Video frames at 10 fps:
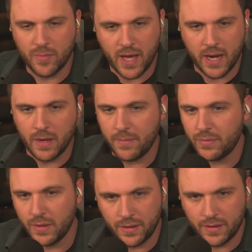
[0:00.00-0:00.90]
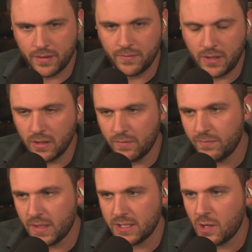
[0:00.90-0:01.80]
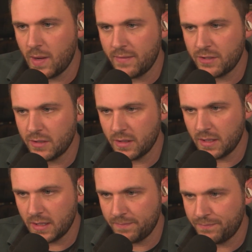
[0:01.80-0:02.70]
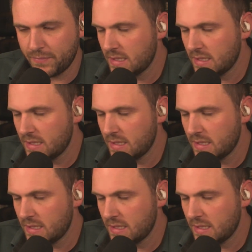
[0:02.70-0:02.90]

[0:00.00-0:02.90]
bottom up with, let's go after the